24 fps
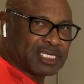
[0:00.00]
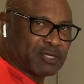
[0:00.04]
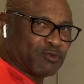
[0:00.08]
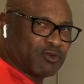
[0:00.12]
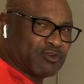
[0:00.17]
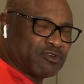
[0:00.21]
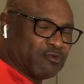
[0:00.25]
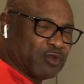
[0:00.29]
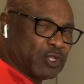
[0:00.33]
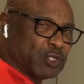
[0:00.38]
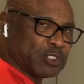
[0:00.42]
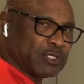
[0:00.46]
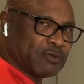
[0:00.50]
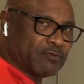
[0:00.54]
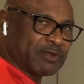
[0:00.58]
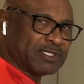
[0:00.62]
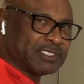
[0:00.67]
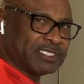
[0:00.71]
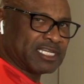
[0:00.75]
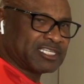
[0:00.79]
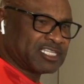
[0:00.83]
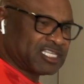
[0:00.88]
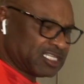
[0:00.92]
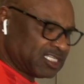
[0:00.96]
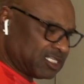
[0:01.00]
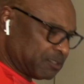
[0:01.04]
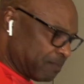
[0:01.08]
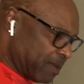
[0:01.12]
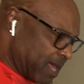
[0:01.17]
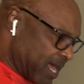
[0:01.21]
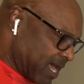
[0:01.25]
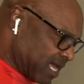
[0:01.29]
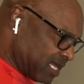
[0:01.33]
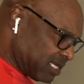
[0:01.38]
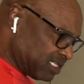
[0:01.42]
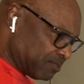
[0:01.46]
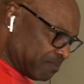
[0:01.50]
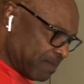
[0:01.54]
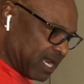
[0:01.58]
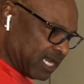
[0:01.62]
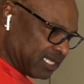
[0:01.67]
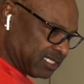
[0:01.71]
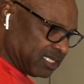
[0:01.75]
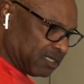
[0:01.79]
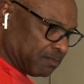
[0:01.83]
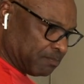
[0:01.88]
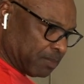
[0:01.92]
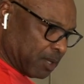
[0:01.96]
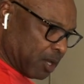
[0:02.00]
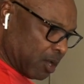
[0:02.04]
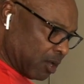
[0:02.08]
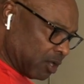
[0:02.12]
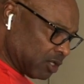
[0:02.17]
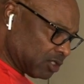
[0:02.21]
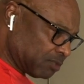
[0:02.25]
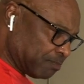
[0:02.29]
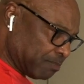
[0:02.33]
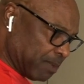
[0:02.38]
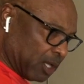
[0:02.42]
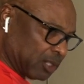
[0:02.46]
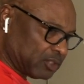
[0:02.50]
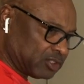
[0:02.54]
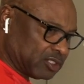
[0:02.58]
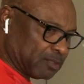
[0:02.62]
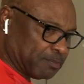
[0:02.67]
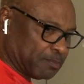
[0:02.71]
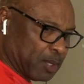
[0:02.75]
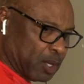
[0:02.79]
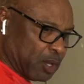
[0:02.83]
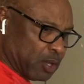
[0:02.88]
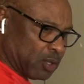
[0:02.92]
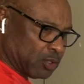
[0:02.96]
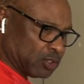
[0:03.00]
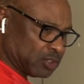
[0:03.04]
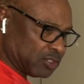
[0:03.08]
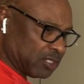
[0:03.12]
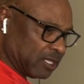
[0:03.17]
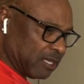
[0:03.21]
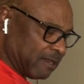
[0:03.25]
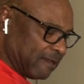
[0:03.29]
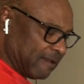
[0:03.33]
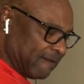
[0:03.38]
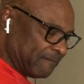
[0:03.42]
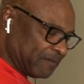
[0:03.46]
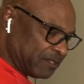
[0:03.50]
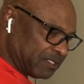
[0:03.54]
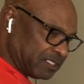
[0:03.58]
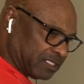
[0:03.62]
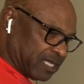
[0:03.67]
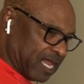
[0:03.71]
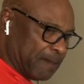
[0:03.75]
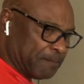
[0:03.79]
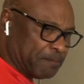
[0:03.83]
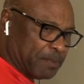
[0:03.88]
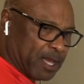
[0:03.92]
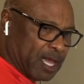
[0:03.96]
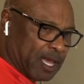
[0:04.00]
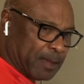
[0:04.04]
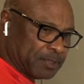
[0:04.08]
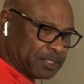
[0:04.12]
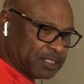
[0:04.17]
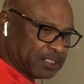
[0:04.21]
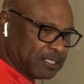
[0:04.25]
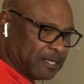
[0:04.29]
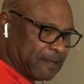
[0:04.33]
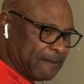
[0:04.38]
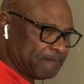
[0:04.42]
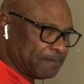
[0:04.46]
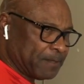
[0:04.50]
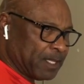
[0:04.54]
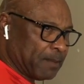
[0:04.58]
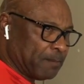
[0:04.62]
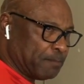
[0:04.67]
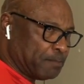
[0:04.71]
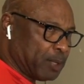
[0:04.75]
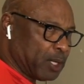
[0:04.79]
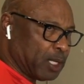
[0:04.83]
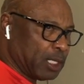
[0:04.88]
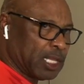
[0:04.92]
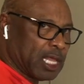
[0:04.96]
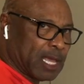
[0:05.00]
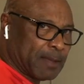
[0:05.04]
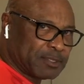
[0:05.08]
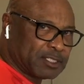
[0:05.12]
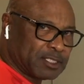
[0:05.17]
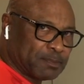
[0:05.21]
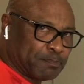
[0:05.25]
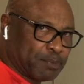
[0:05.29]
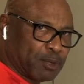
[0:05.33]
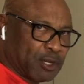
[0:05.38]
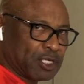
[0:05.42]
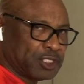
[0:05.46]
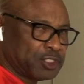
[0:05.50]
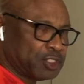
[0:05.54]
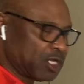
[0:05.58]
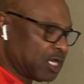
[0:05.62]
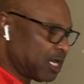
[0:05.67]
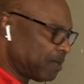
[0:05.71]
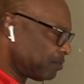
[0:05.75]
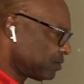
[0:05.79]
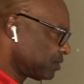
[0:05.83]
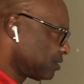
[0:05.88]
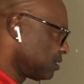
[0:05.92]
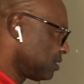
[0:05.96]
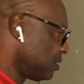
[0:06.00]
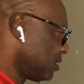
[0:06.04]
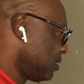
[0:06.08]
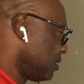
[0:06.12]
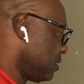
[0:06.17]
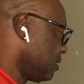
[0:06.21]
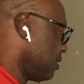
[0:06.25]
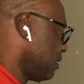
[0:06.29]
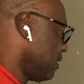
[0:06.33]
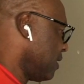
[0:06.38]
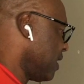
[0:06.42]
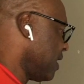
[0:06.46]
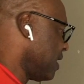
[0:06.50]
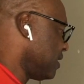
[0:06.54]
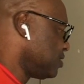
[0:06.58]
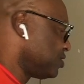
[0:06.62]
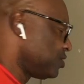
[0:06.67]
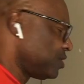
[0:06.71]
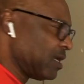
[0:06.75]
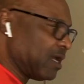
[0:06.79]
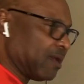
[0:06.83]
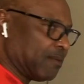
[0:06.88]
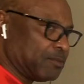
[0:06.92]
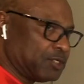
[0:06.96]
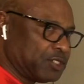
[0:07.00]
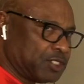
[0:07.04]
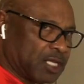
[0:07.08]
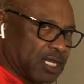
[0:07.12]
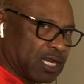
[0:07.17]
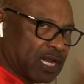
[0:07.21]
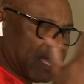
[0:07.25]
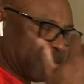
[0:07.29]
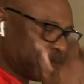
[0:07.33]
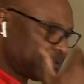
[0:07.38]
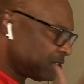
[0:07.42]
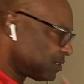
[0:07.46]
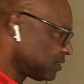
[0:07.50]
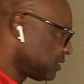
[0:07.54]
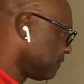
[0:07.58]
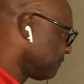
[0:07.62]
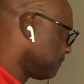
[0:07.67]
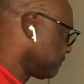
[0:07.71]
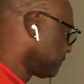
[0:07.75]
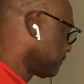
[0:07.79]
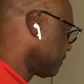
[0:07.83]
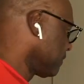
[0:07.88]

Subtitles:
We were using resistance bands, medicine balls, balsa balls, step-ups, pull-ups, push-ups, chin-ups,